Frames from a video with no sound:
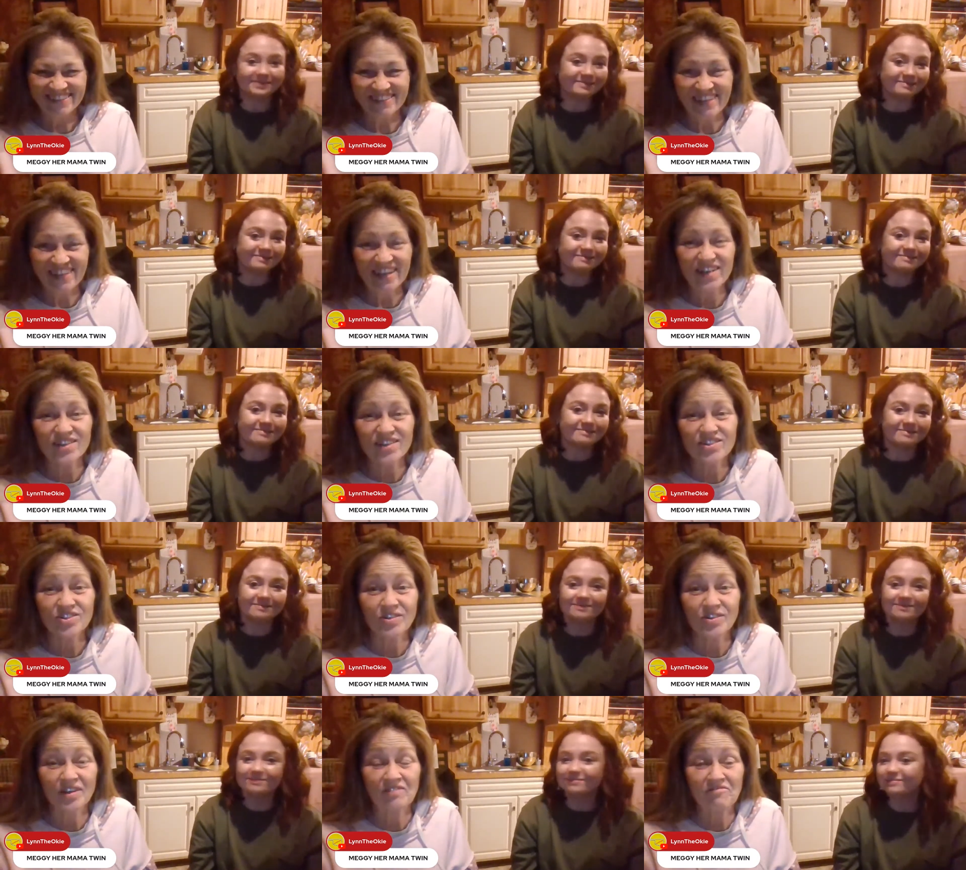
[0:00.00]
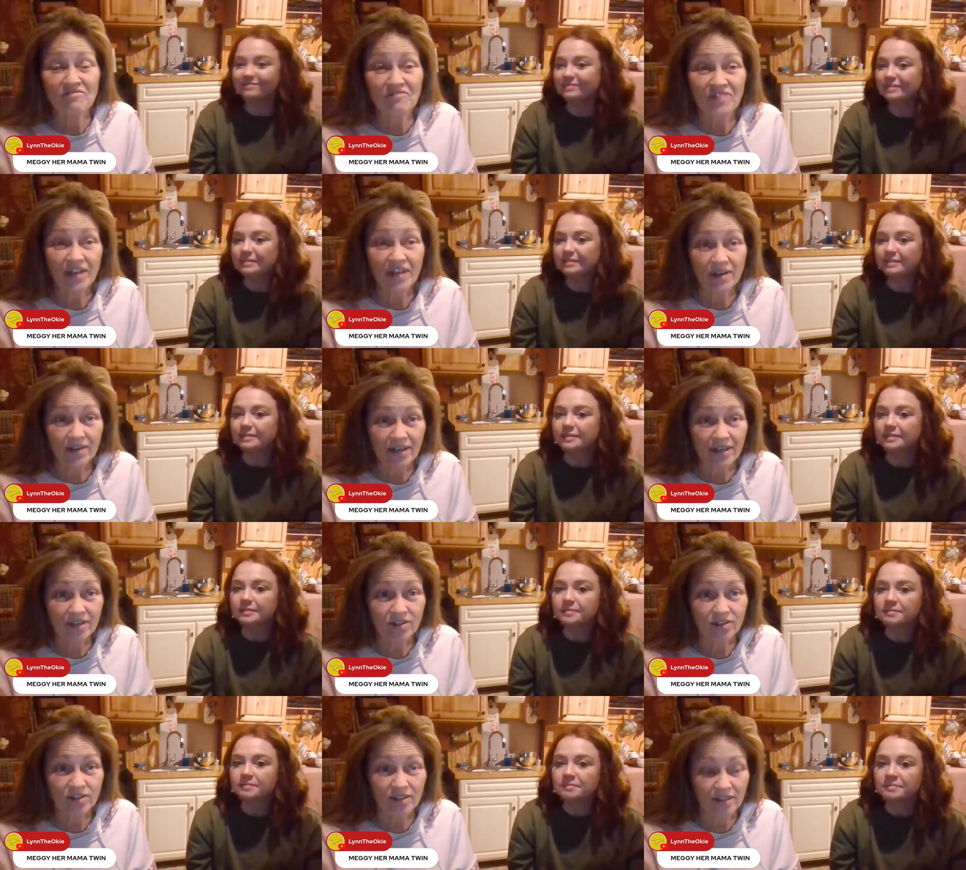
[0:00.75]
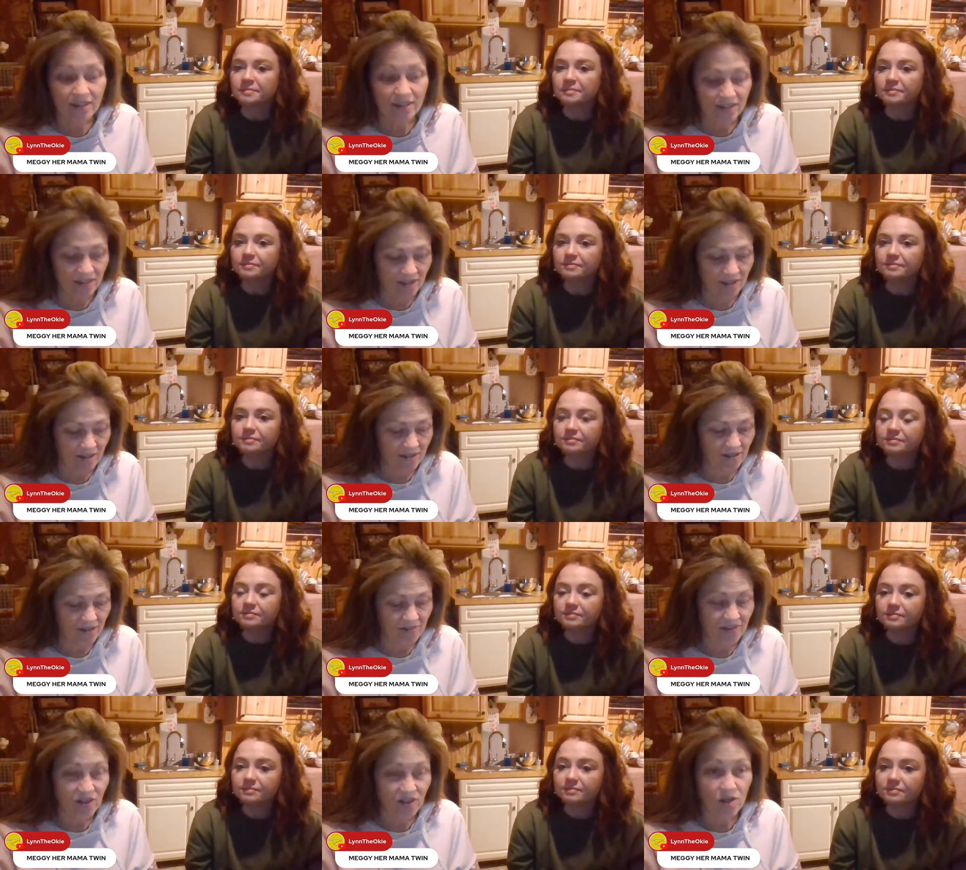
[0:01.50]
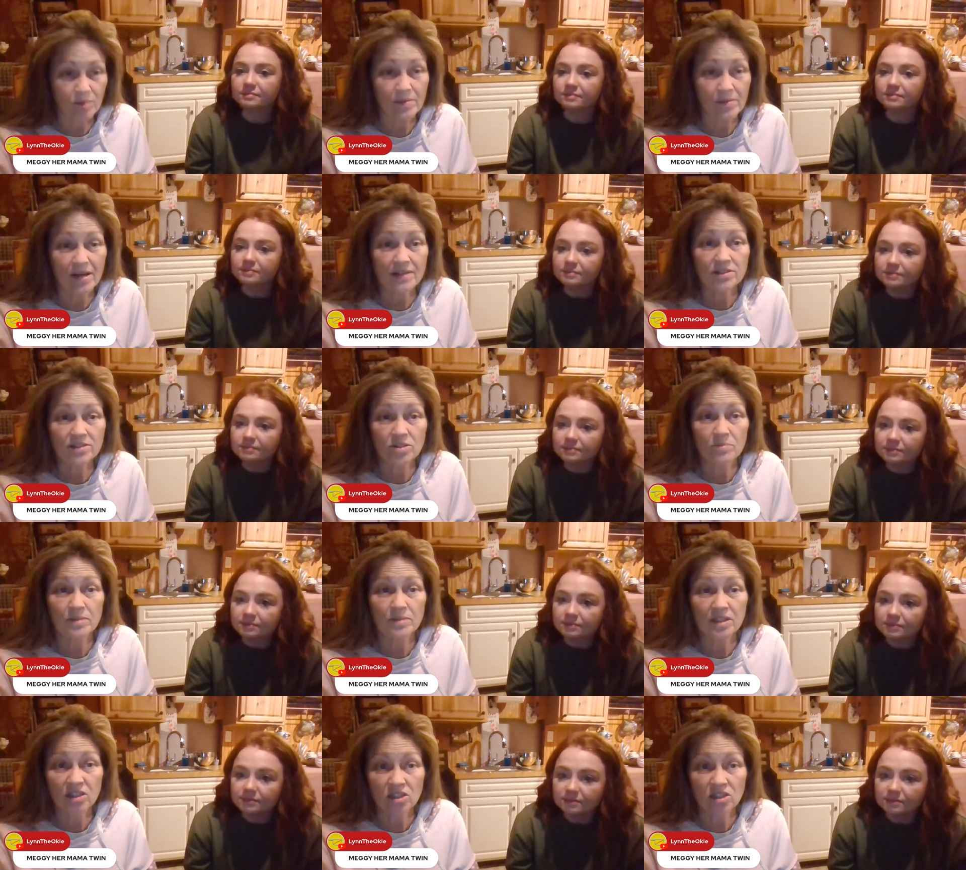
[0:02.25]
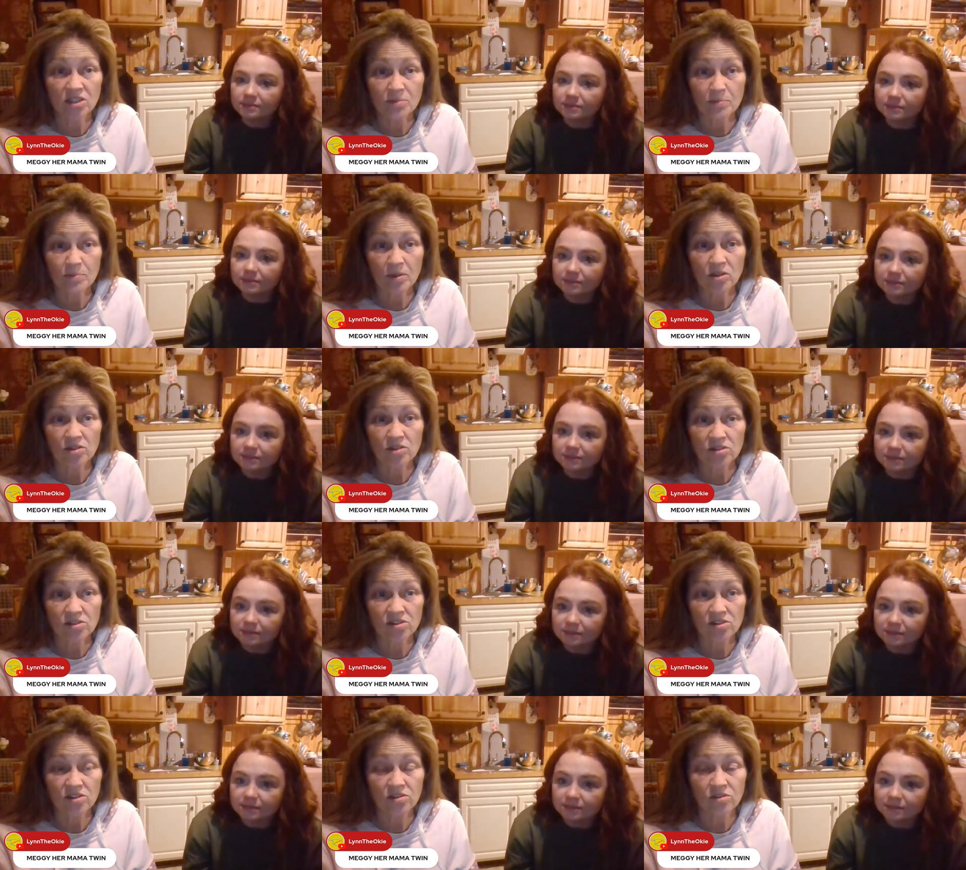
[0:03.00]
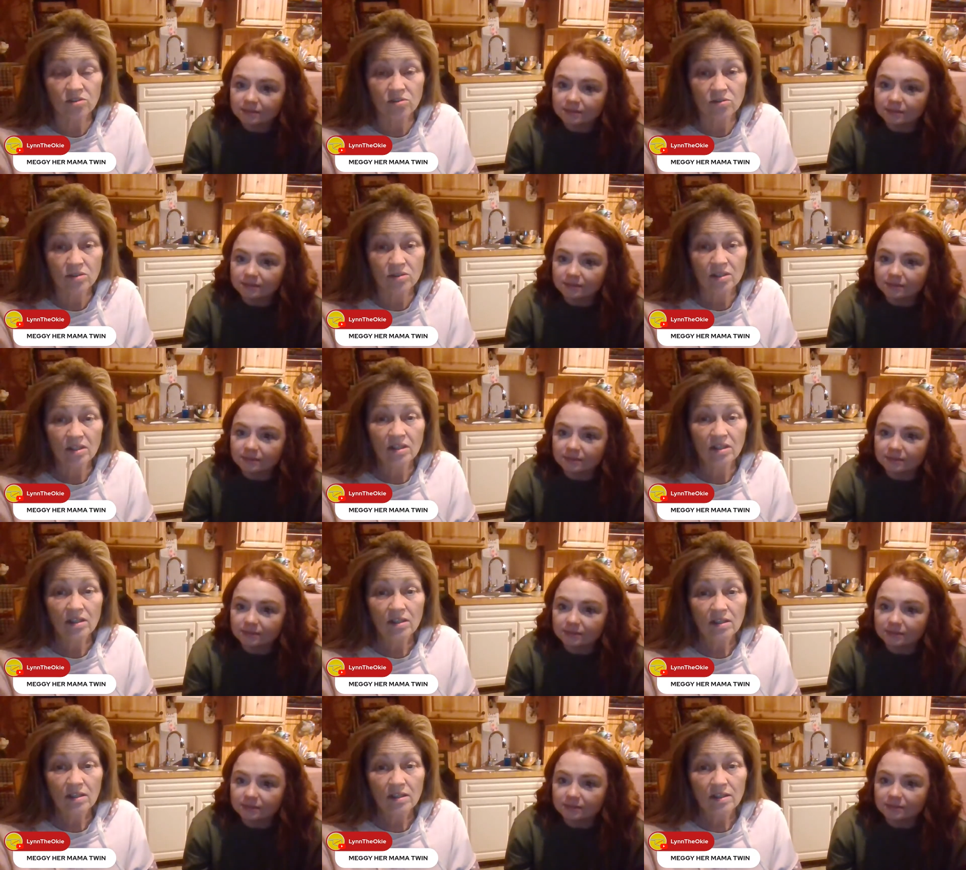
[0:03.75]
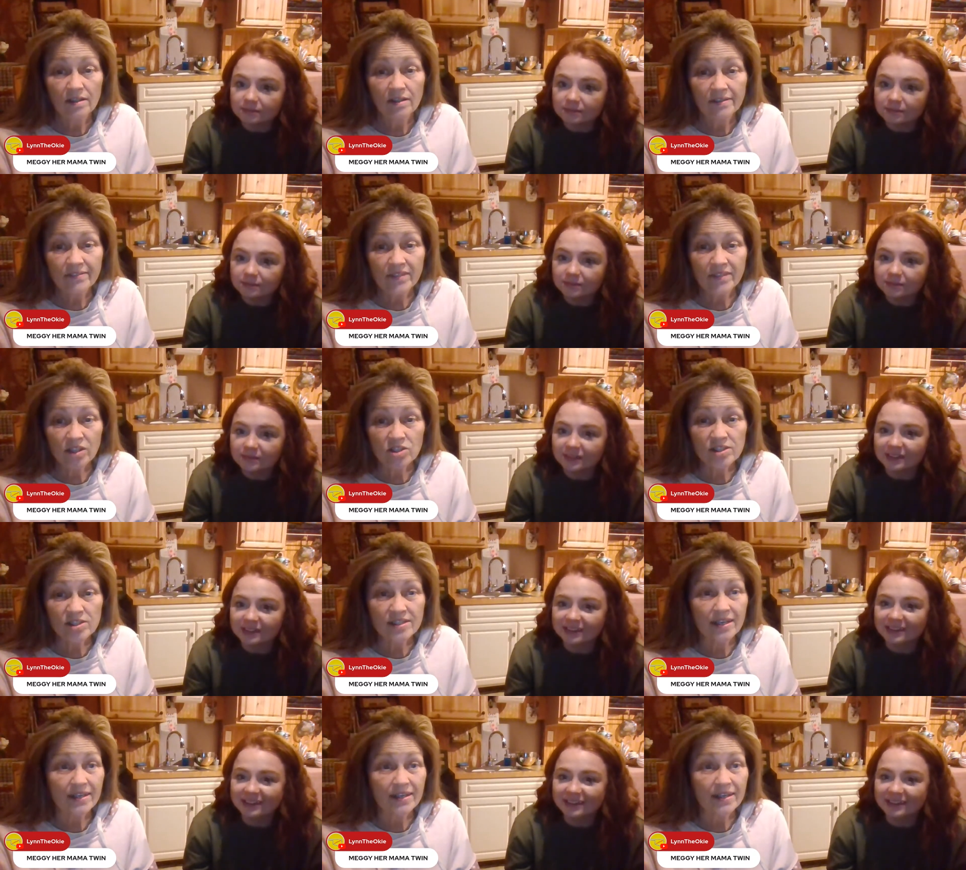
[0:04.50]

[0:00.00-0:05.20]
Speaker 1: they are doing very good. Uh, they're about to be dispersed to their said